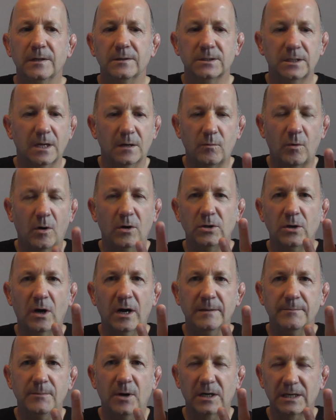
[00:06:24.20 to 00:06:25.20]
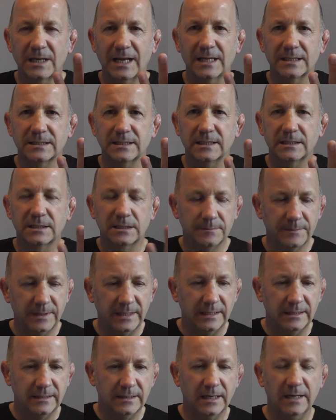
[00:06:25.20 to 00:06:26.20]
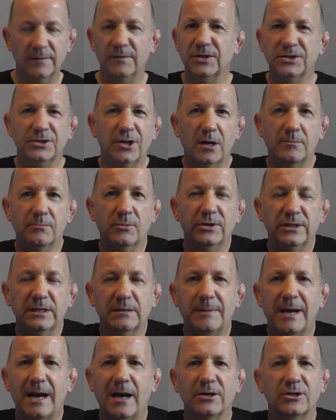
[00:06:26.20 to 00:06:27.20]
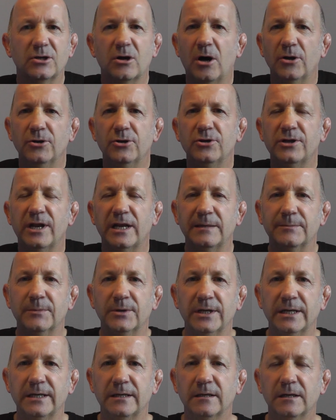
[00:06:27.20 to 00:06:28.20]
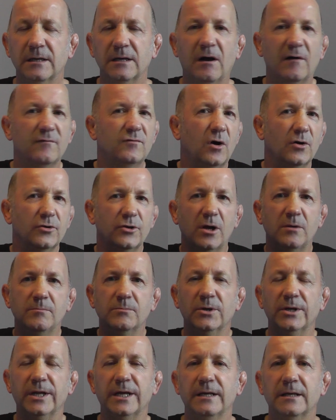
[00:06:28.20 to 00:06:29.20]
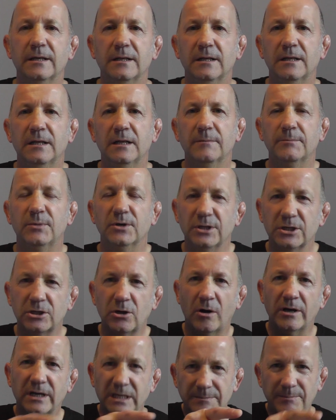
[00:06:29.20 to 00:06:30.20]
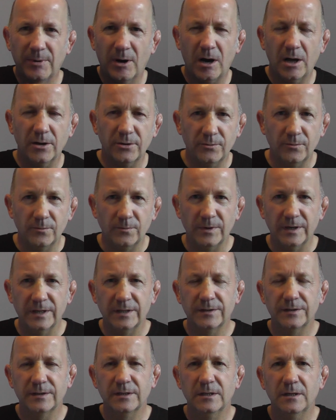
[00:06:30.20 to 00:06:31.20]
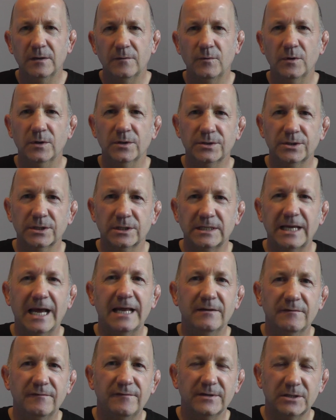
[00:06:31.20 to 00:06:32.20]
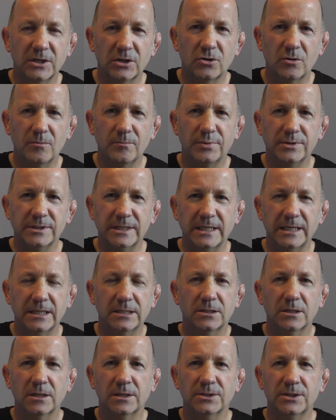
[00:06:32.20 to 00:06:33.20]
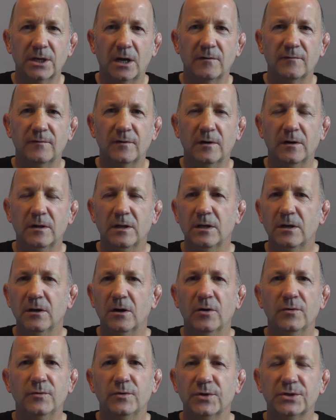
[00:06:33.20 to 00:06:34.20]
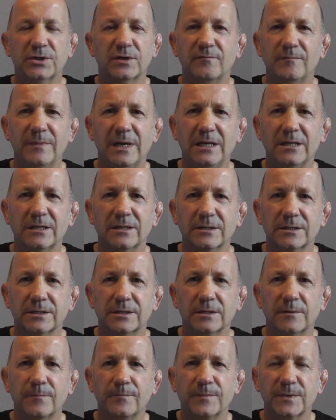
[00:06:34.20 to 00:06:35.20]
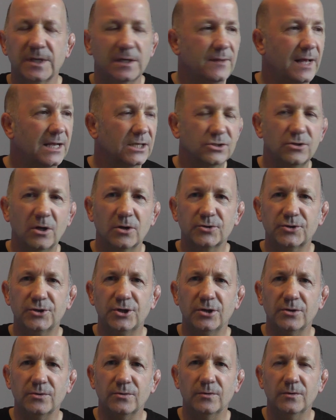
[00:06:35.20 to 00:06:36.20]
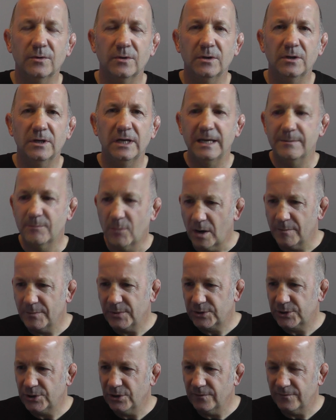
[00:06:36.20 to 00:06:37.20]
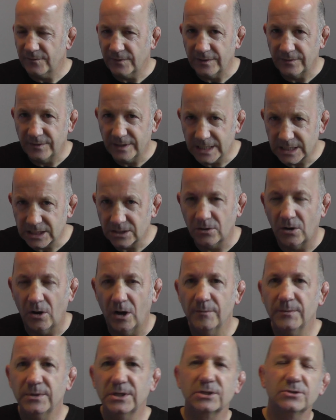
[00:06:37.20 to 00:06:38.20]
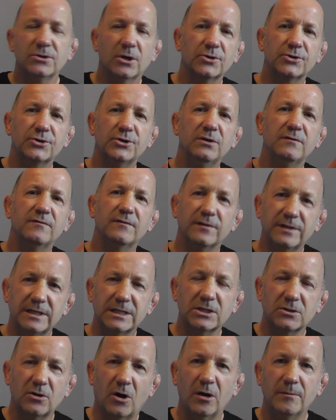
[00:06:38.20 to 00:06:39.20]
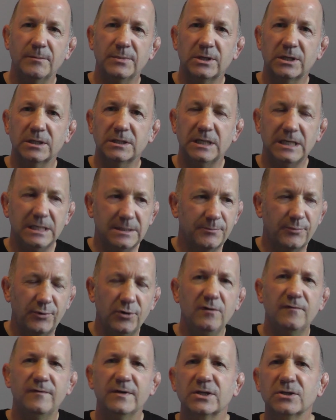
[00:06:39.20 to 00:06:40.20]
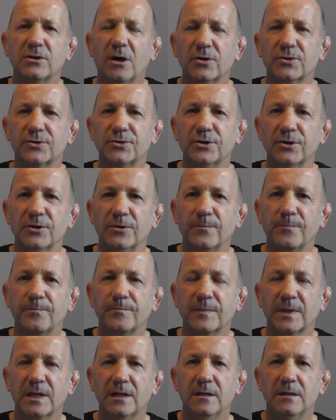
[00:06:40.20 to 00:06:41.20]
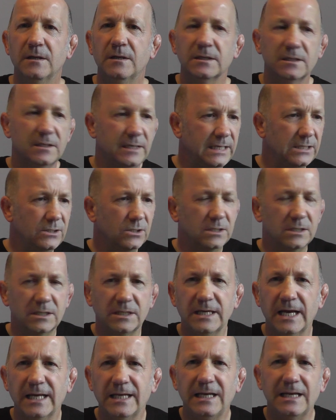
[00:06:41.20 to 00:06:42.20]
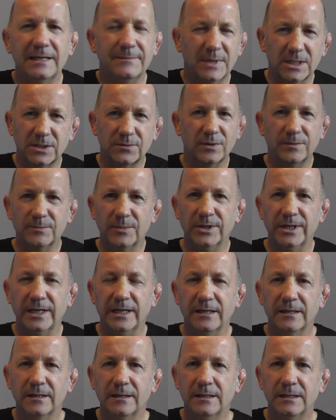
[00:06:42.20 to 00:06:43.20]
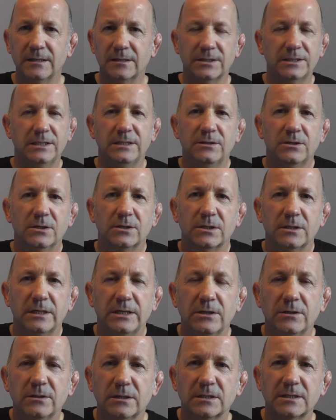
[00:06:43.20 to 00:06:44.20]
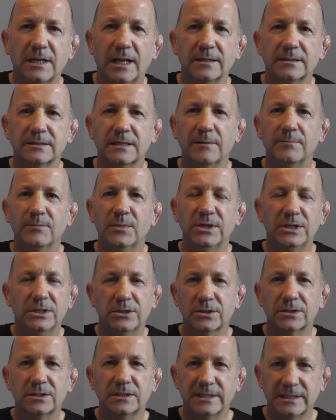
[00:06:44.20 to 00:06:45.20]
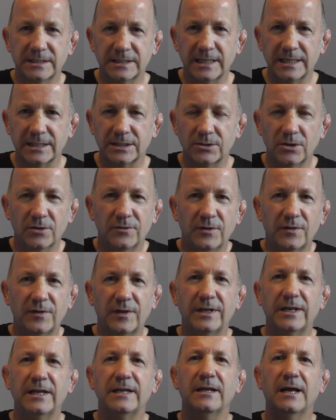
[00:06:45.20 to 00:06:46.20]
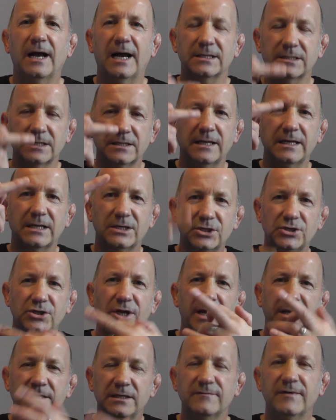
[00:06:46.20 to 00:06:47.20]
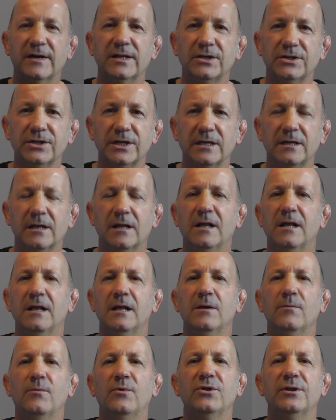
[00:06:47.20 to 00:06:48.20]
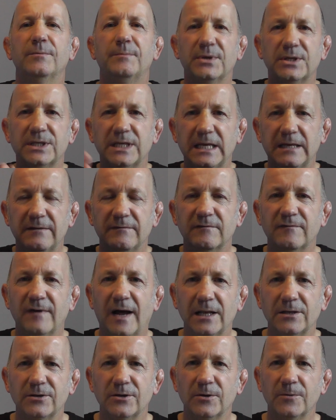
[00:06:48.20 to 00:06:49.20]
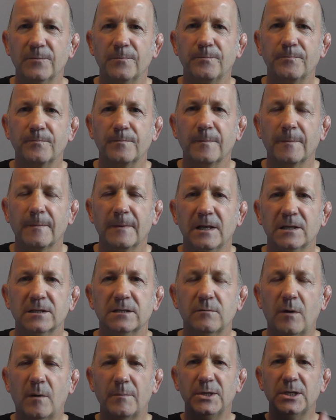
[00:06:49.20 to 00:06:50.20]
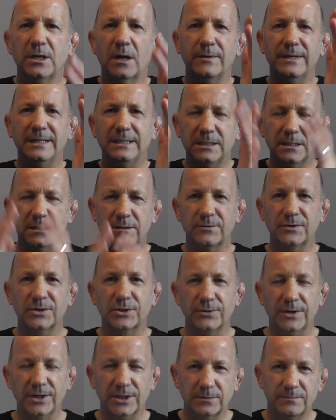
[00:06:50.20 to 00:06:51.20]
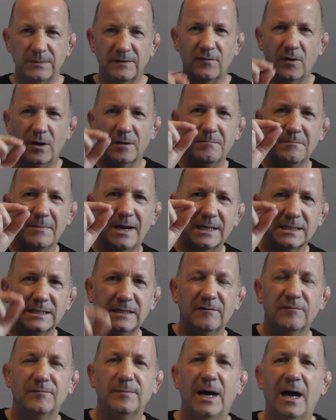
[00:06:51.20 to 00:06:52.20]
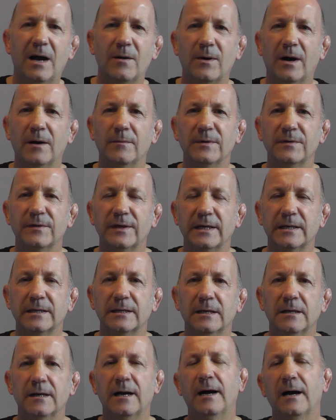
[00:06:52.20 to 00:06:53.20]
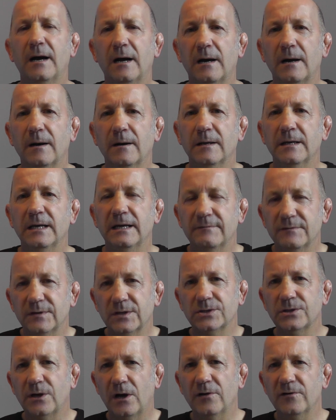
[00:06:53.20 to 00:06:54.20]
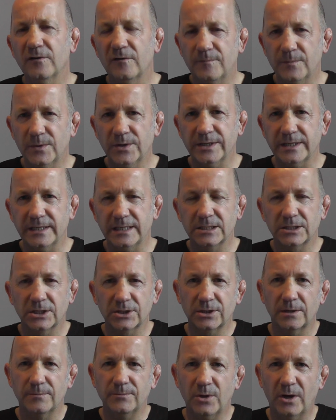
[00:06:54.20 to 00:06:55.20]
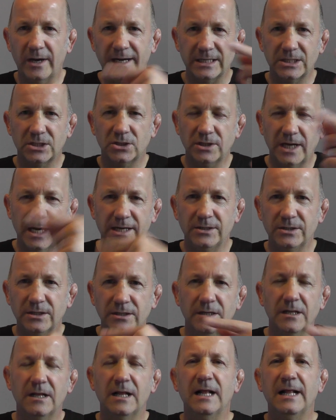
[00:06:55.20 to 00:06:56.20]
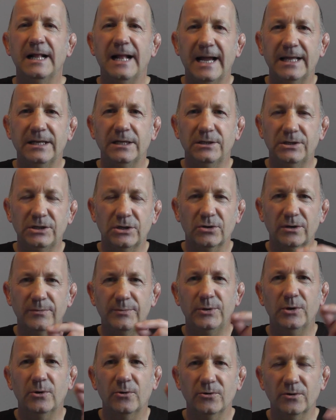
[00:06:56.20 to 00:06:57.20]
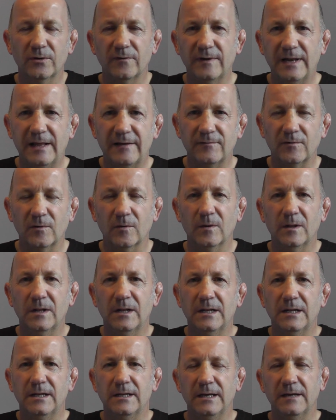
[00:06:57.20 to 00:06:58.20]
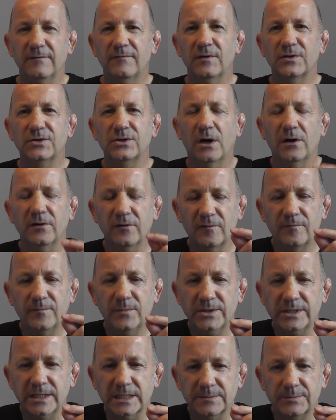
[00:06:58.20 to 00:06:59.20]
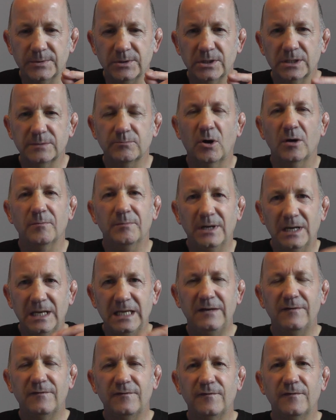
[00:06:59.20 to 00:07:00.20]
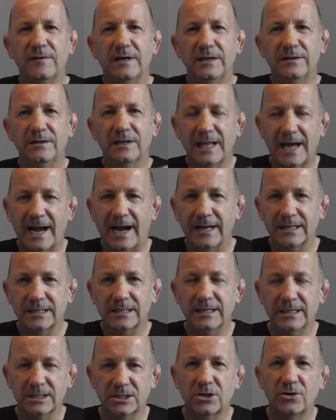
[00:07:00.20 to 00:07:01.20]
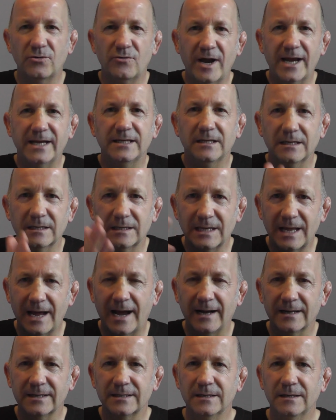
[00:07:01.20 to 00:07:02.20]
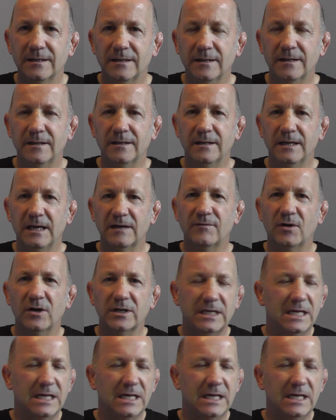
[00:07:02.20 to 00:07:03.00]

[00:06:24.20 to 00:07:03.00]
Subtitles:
so one guy in my class says to me, yeah, there's no money about, can't earn any money, I've got no money. But the guy he's partnering with runs a 10-figure company, he turns over hundreds of millions. So that's not true. It might be true for this guy, but it's not true for this guy because he's proof it's not true. So he doesn't see any limits with money because he understands that money doesn't exist other than as an exchange of energy with a perceived value. So when we go into the restriction, we find massive power and we think, if there's not enough money, it's because I'm not exchanging energy on a pure enough level. If there's not enough money, it's because my belief in lack is creating lack. If I